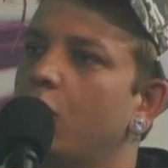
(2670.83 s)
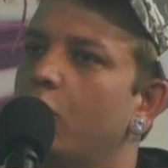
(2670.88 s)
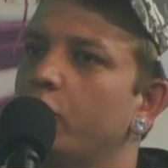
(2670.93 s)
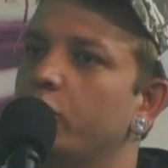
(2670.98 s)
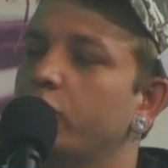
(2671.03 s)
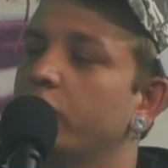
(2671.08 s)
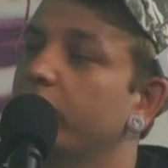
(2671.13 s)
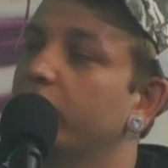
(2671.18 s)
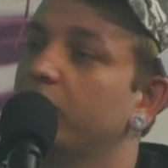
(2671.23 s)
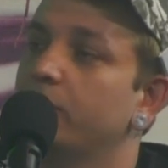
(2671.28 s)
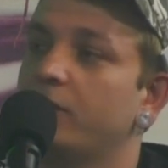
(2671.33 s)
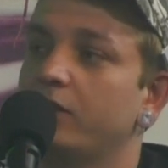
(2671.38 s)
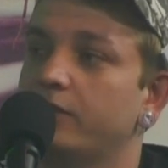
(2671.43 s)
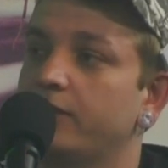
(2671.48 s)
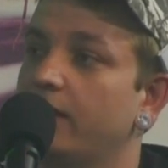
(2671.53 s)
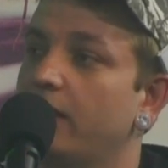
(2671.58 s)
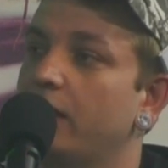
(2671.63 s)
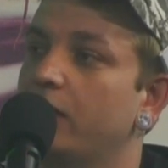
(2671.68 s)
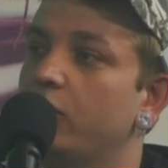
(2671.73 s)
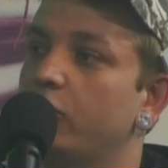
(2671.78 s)
Are you thinking about
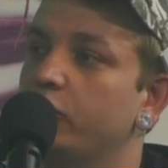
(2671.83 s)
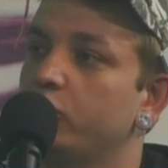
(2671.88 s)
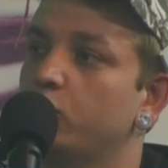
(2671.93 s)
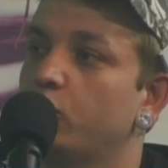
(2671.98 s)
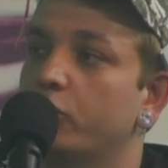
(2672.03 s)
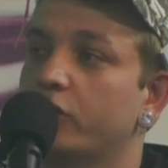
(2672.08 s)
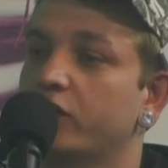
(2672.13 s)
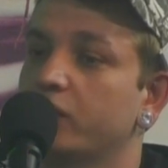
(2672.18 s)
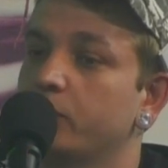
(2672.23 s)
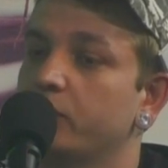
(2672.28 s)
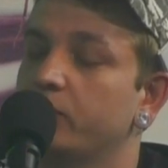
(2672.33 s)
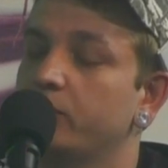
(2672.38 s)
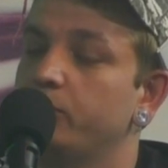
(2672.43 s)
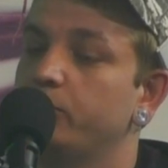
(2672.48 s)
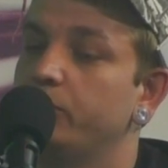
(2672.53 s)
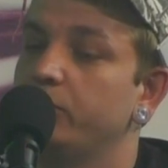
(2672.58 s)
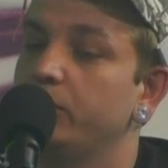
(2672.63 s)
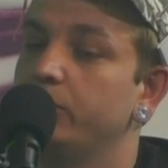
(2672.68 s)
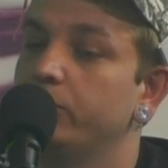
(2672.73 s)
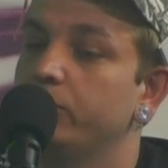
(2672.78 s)
that? Are you working with
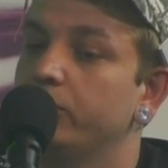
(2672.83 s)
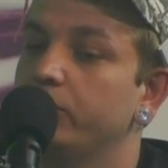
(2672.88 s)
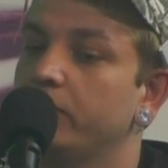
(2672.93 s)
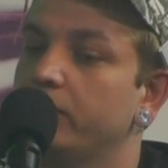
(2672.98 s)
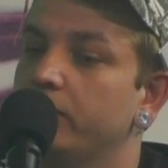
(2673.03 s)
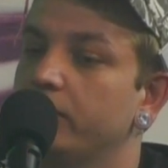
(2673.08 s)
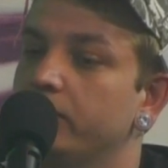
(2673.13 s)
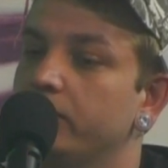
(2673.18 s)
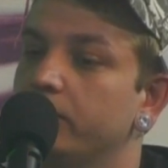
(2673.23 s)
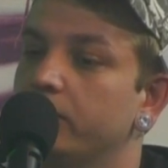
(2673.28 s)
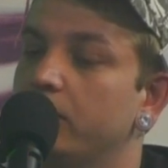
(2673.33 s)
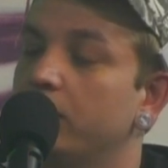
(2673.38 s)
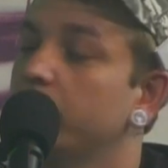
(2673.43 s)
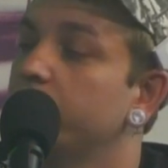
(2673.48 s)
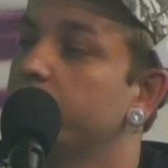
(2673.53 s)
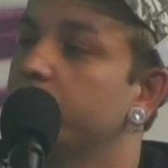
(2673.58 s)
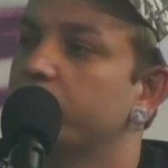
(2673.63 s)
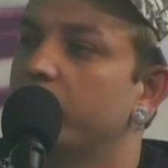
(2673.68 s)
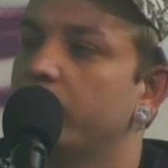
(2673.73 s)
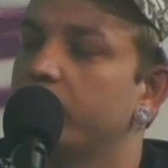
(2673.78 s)
people in other
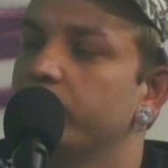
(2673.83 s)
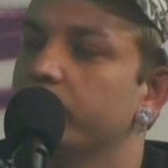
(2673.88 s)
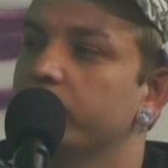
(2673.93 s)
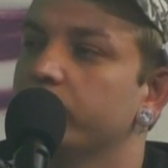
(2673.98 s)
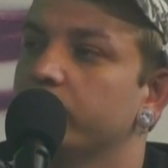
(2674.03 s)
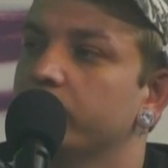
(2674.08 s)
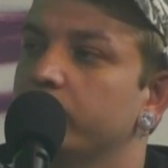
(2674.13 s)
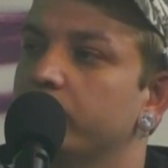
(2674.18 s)
genres?